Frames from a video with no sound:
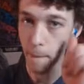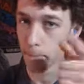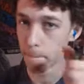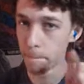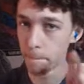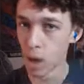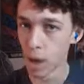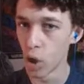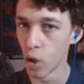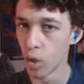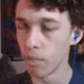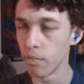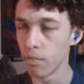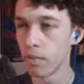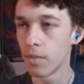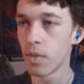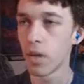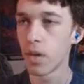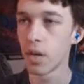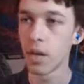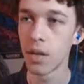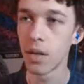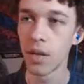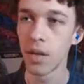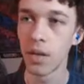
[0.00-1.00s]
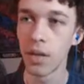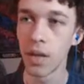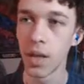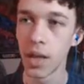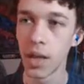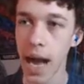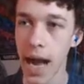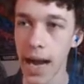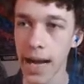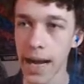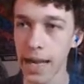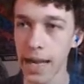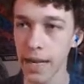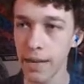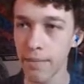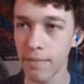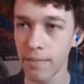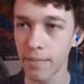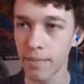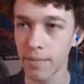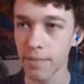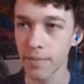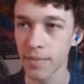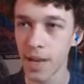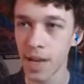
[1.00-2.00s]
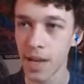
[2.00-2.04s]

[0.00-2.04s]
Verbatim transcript: Boom! Got him!